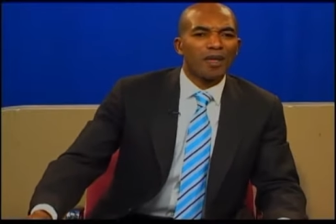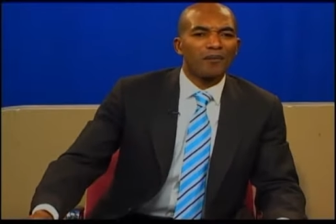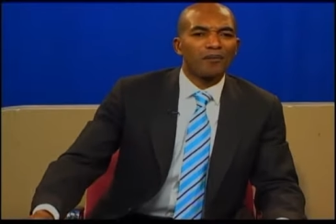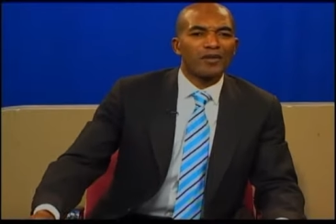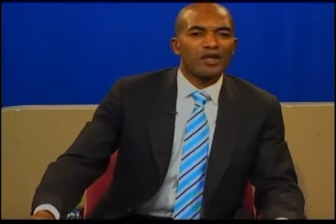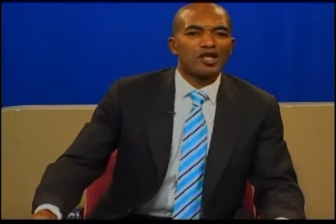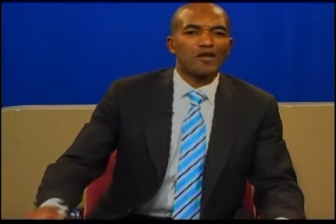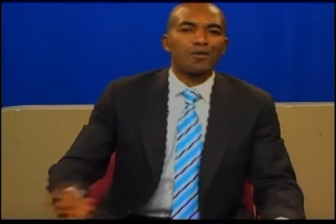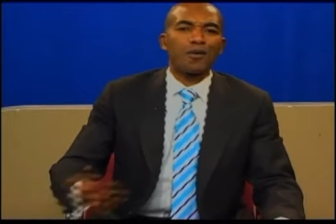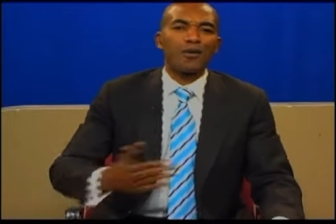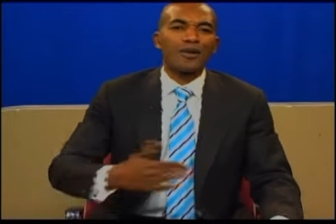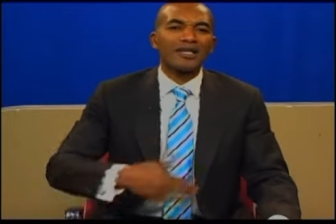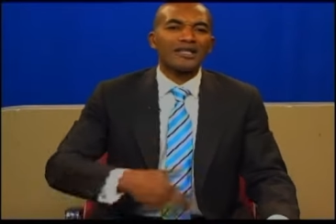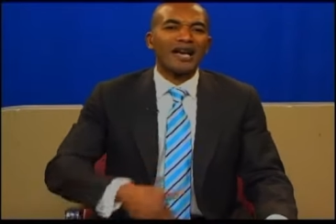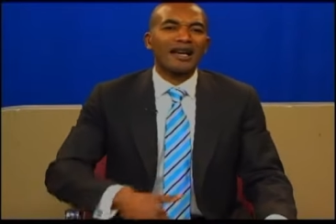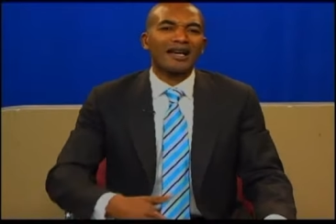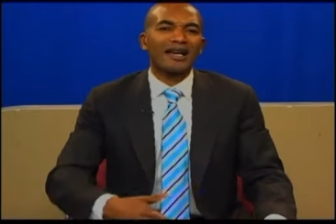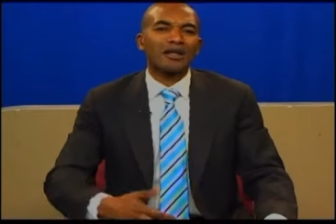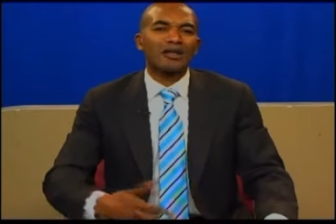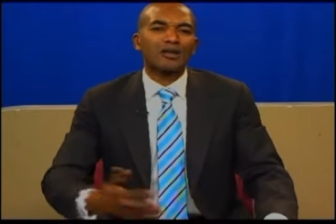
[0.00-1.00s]
Spirits
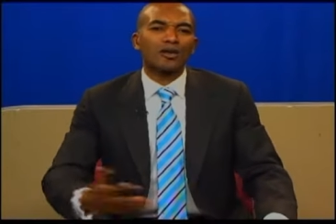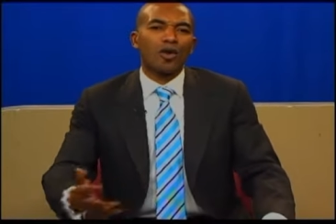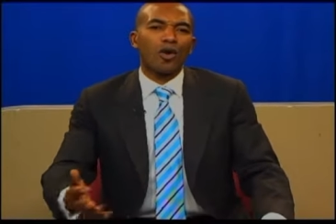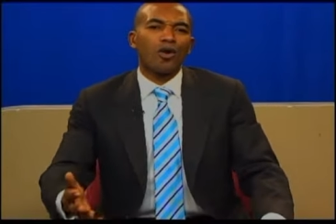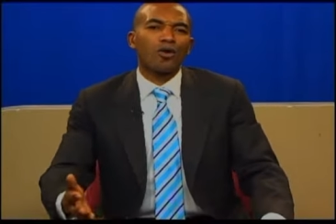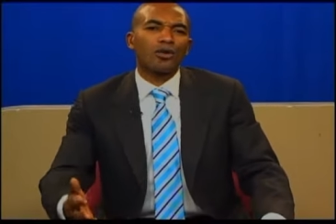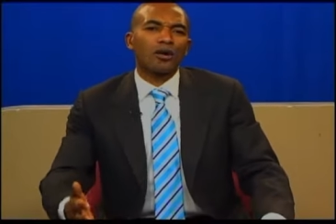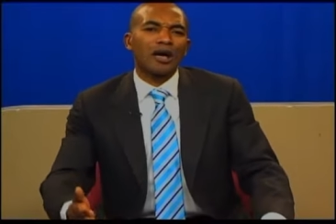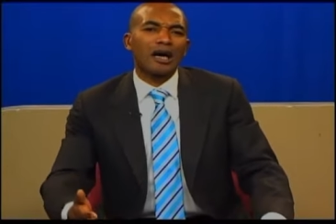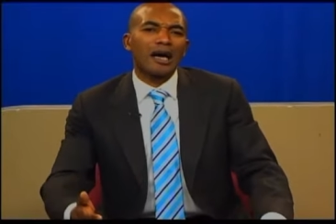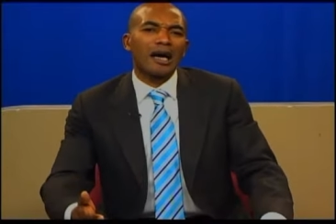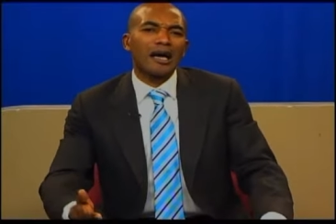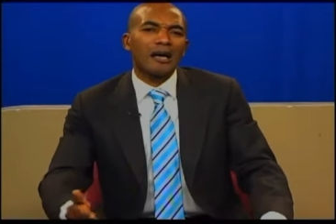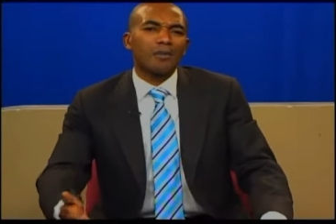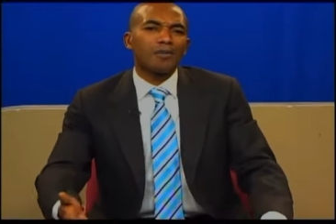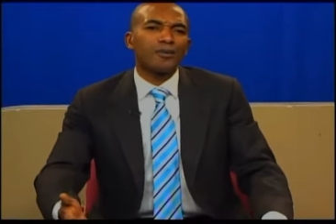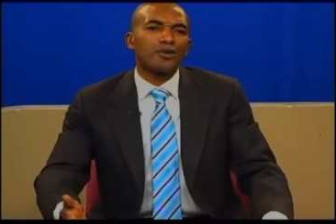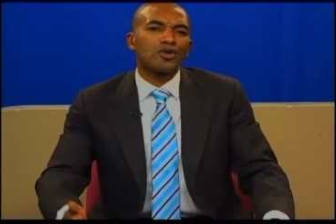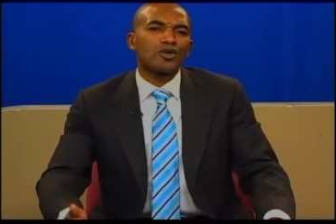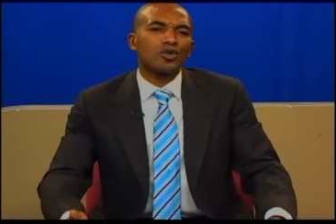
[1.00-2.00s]
that can uh,
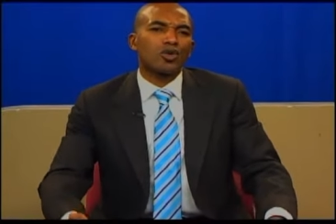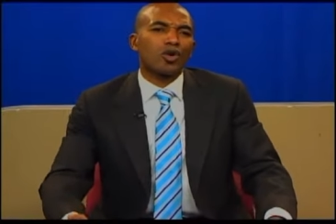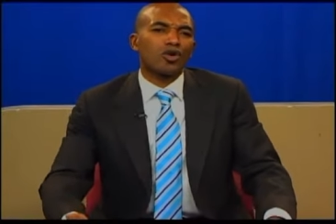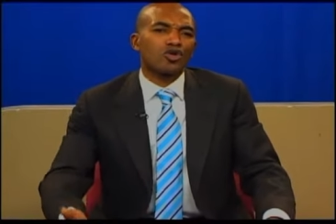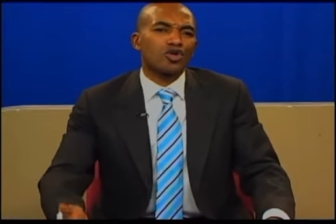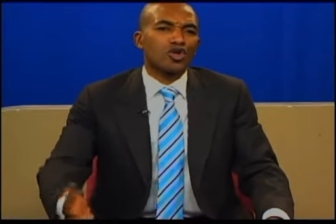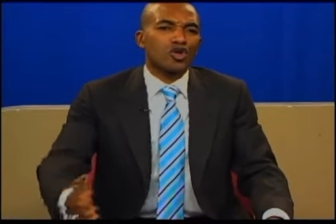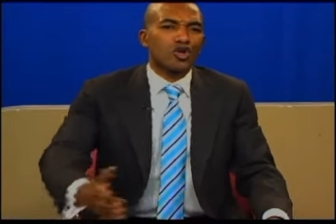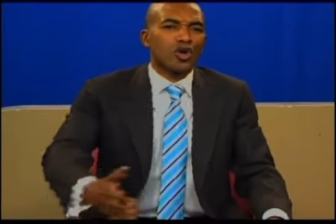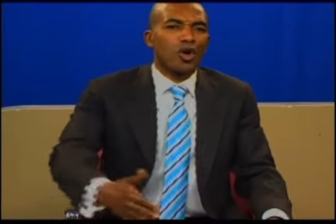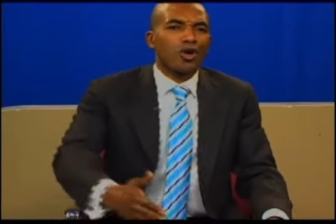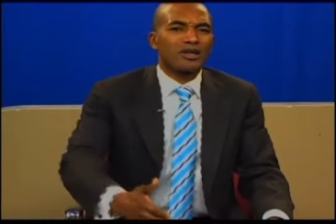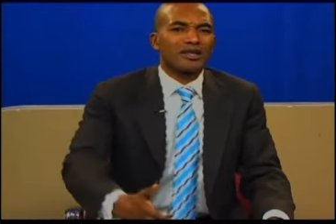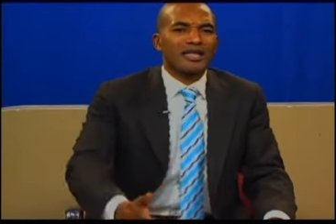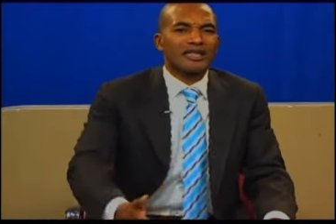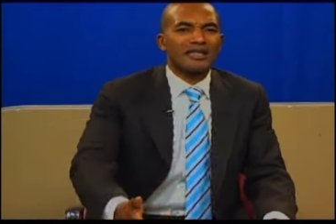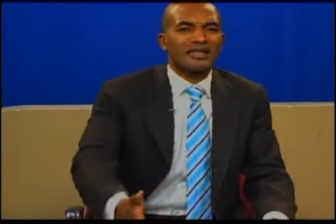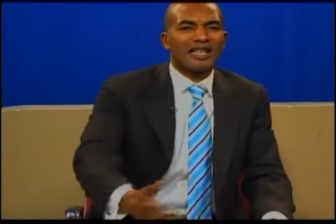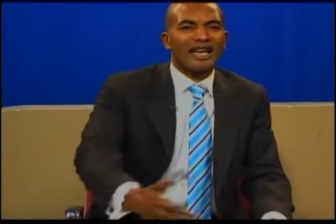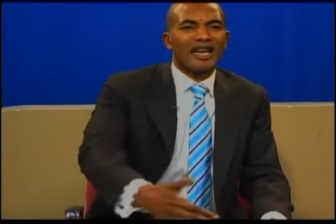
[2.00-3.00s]
help you to console
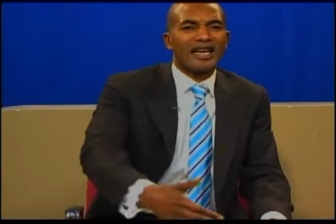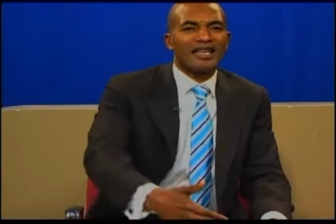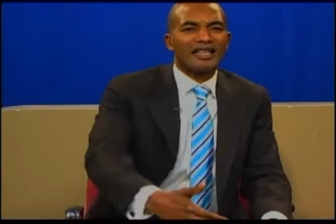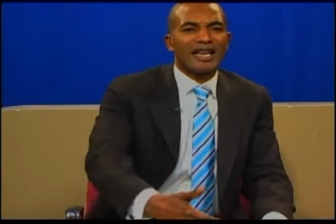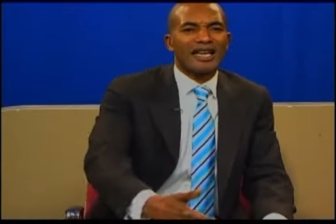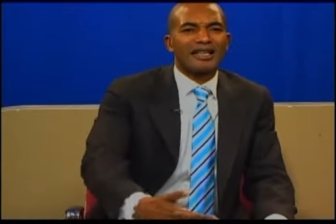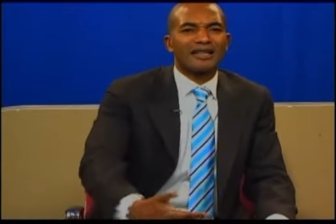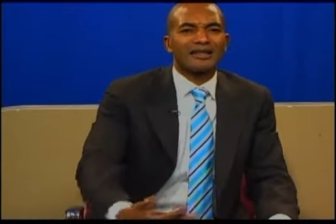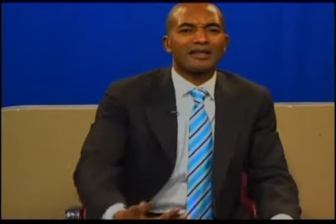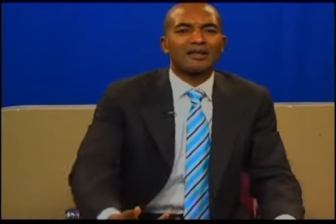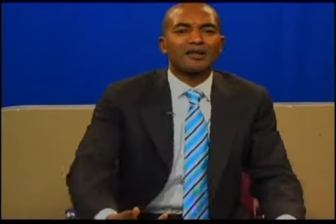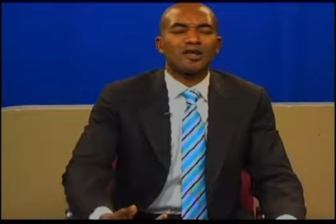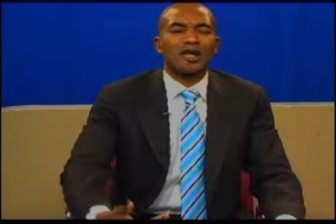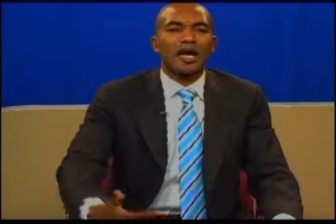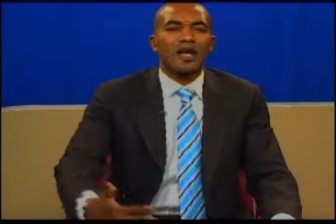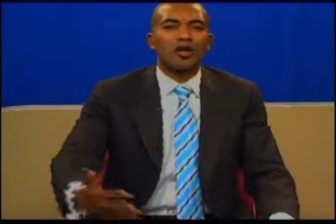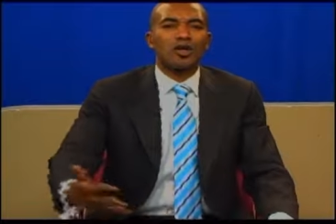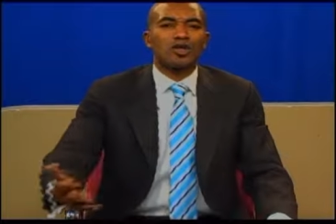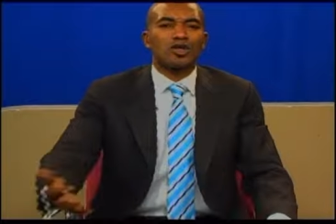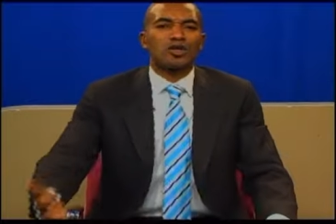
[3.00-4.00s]
the dead and to
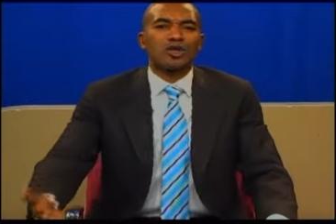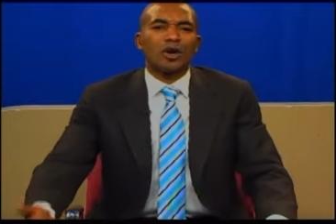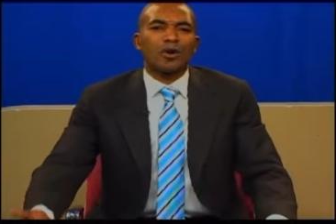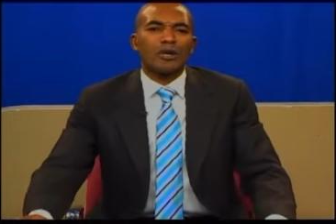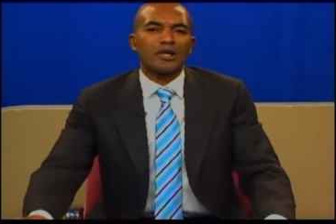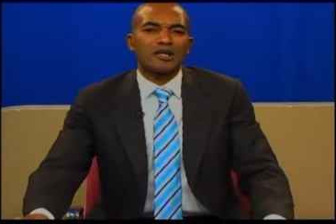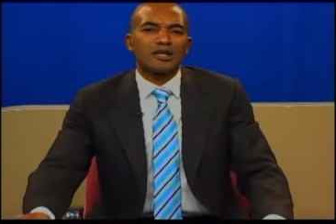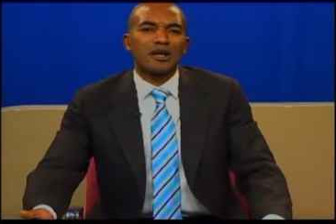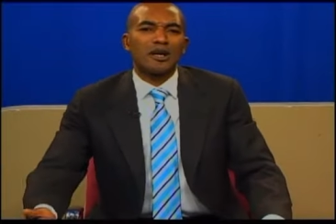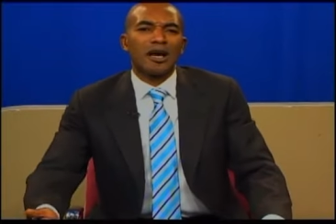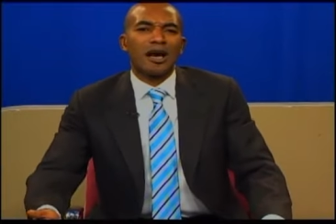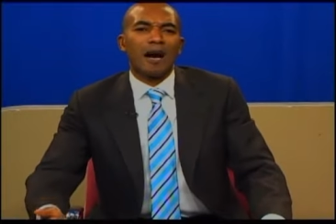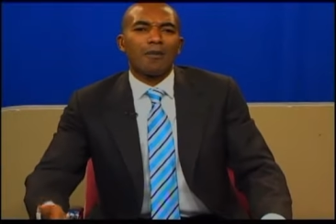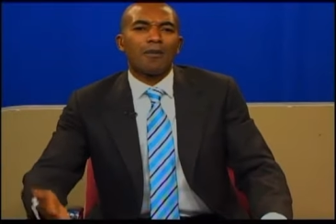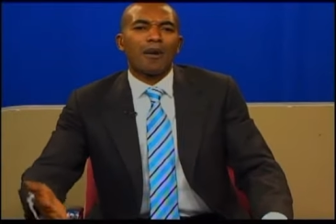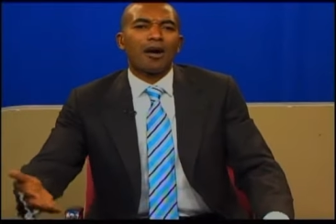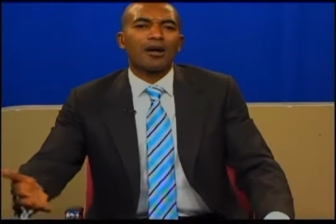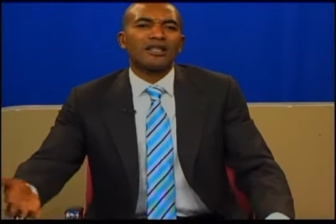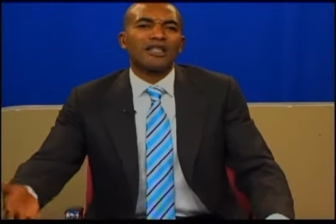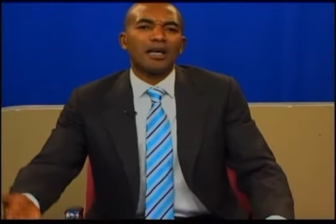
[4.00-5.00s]
tell you stories
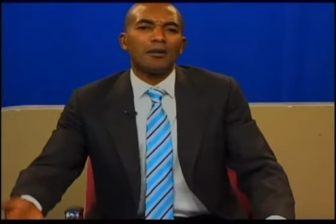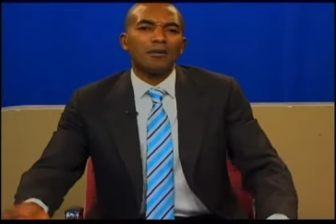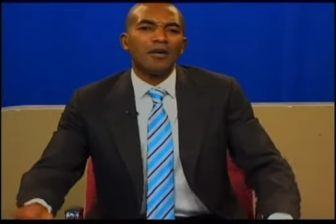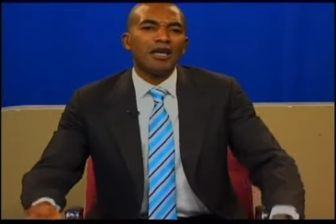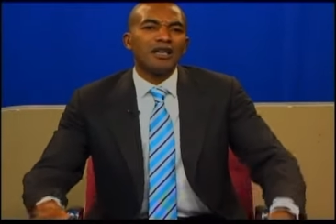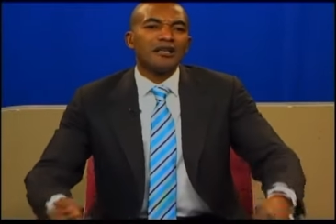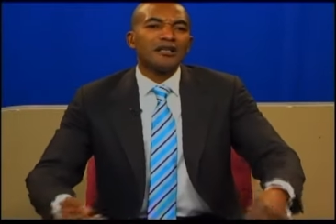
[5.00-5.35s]
about them.